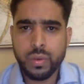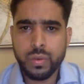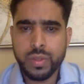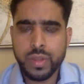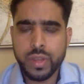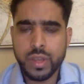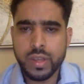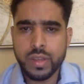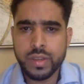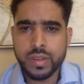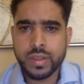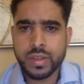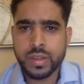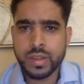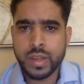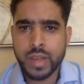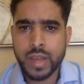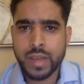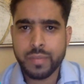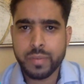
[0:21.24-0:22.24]
The
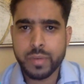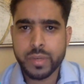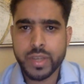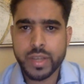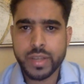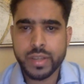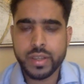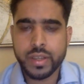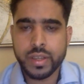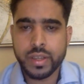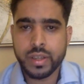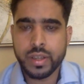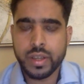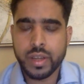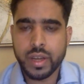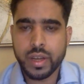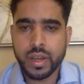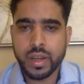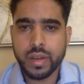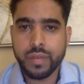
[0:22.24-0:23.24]
Houthis have
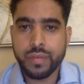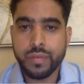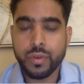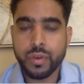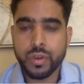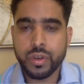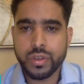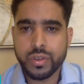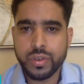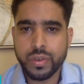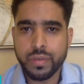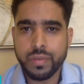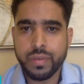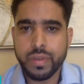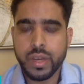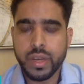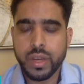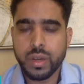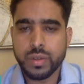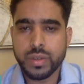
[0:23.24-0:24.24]
presented
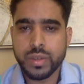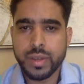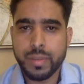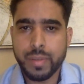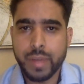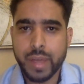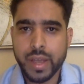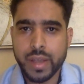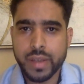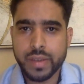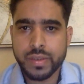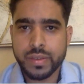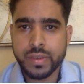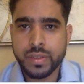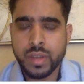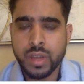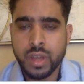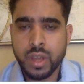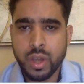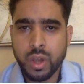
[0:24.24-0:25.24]
footage, videos in the
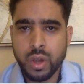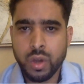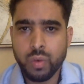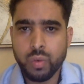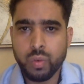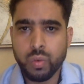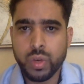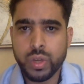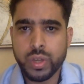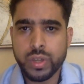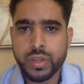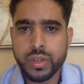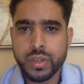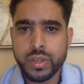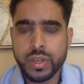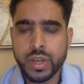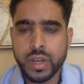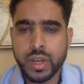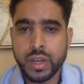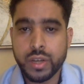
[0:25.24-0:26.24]
past,
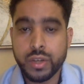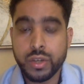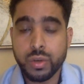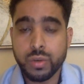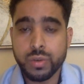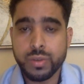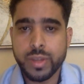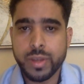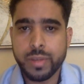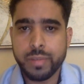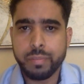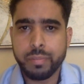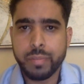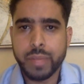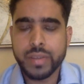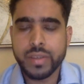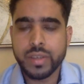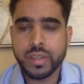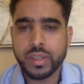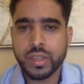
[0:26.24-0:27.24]
which shows
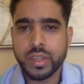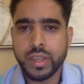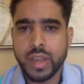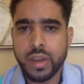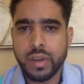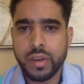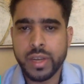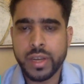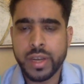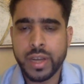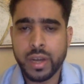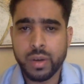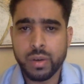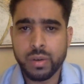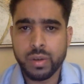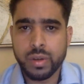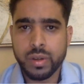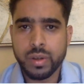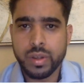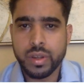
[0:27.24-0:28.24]
them basically
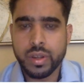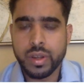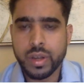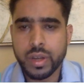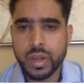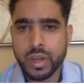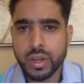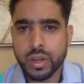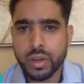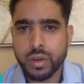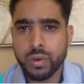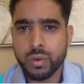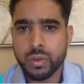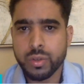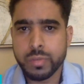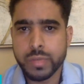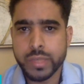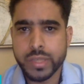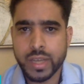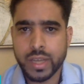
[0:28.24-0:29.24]
carrying out
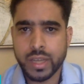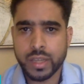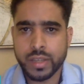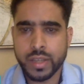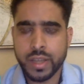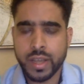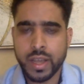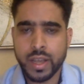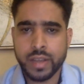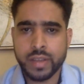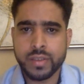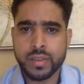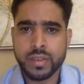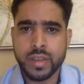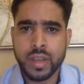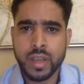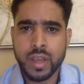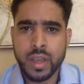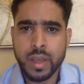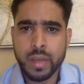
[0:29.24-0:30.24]
cruise missile
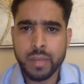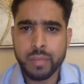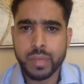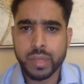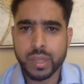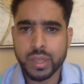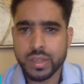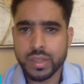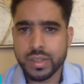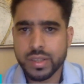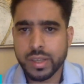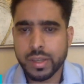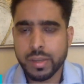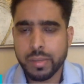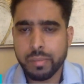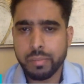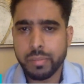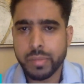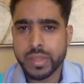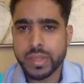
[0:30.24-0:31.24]
attacks,
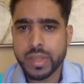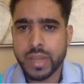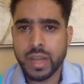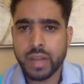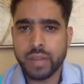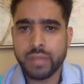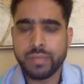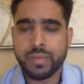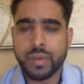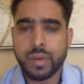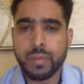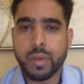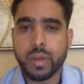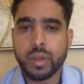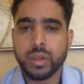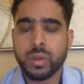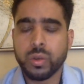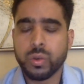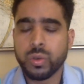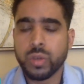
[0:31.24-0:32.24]
ballistic missile
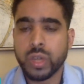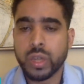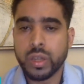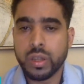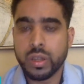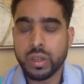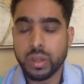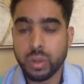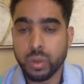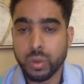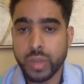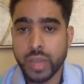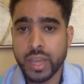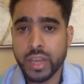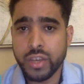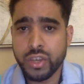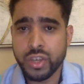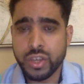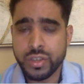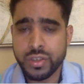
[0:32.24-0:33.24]
from unknown
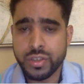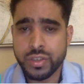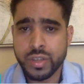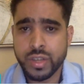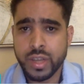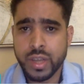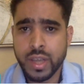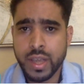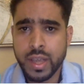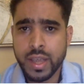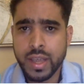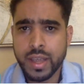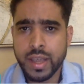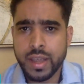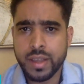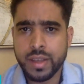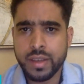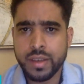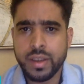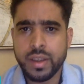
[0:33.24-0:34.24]
locations
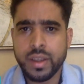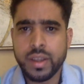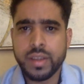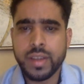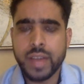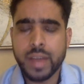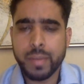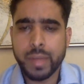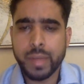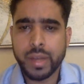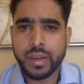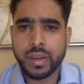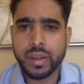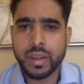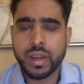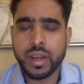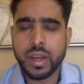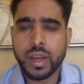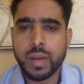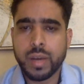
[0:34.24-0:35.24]
in
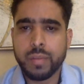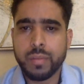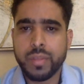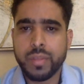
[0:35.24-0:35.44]
Yemen.